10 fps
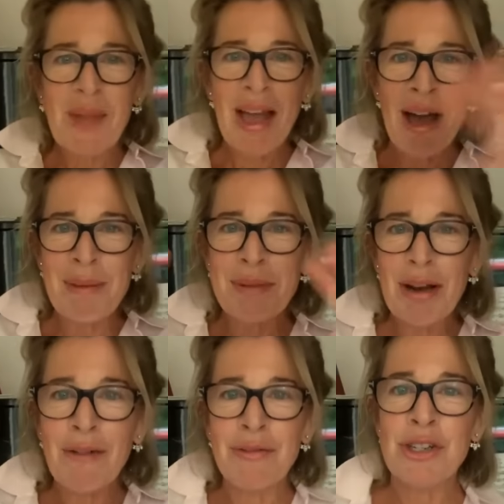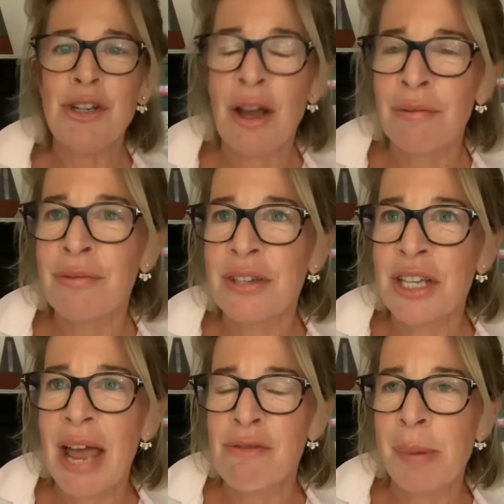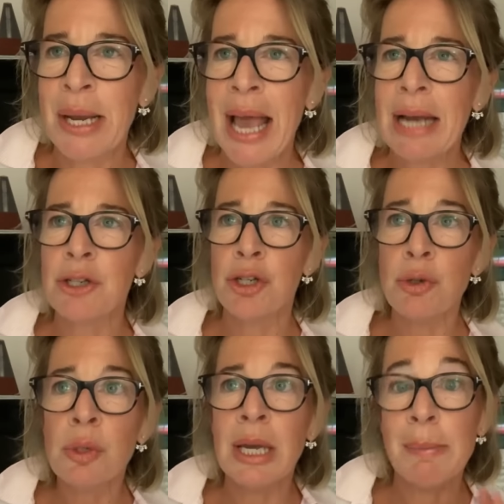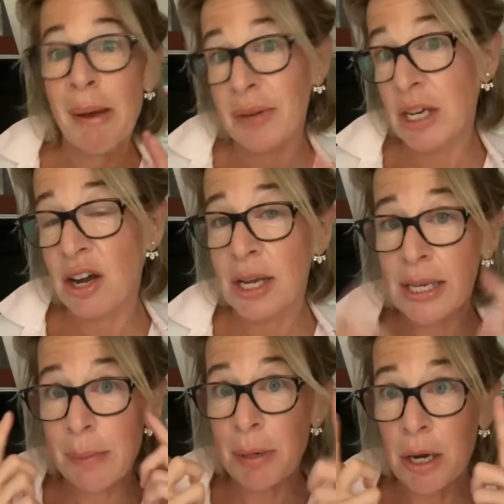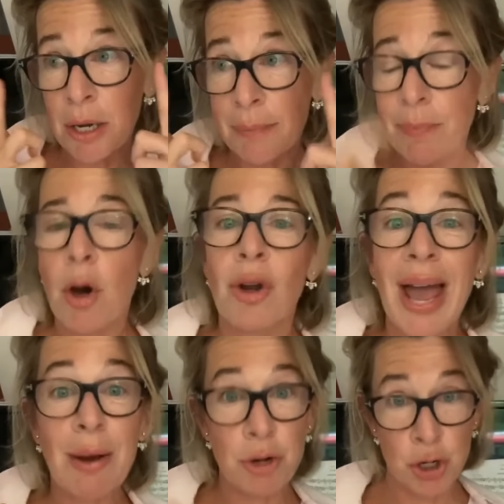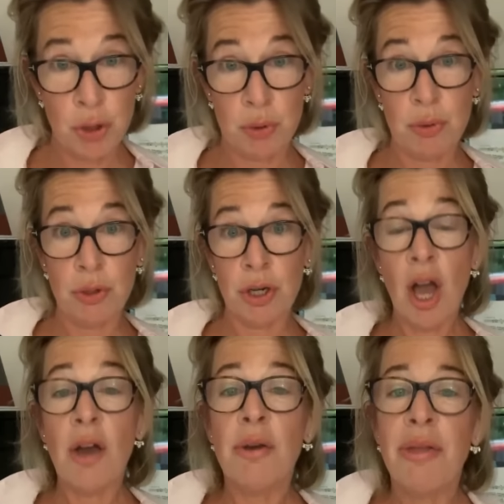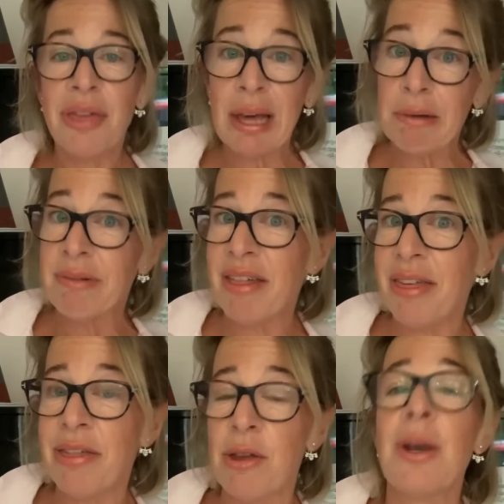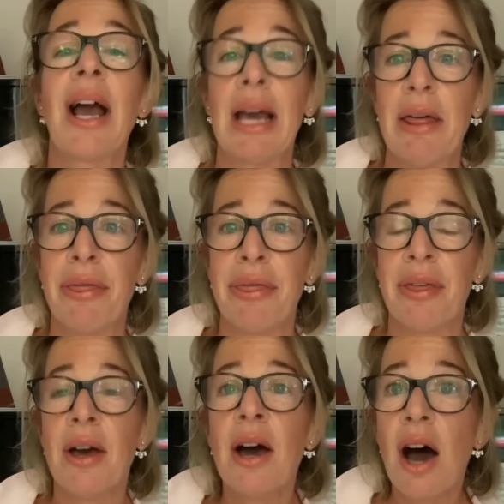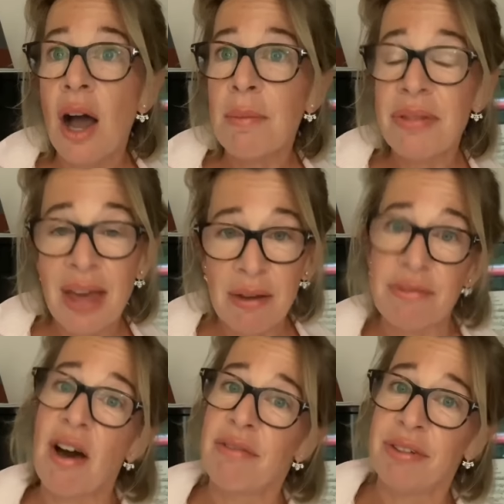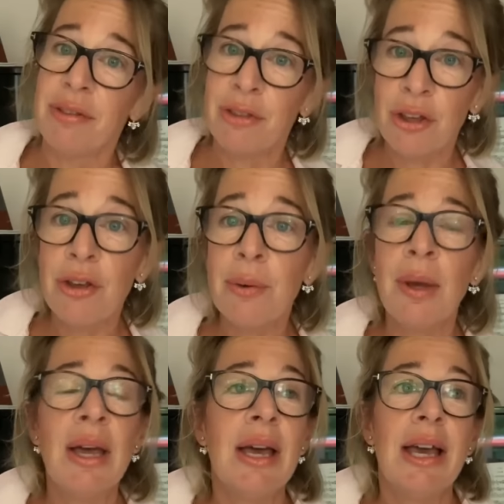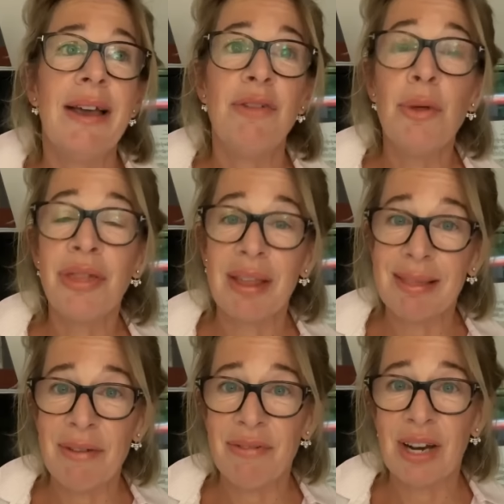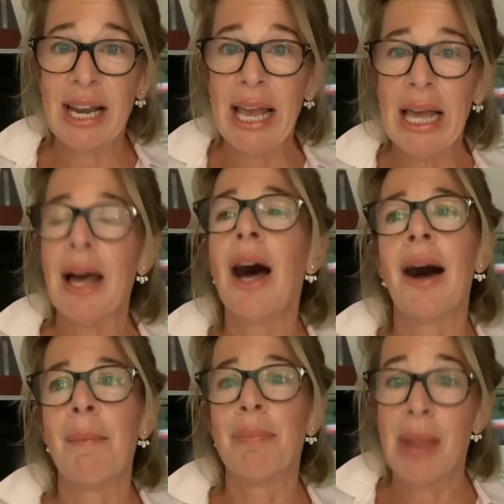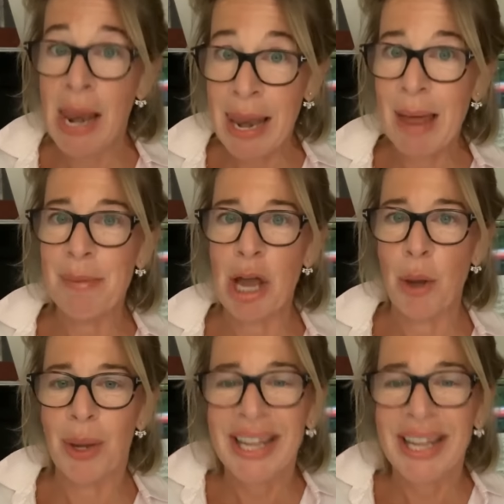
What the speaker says: Love to everybody. And do keep having an eye, keep an eye on how short you think Uwethi Thunak is. I'm saying 5'2". If you think differently, let me know.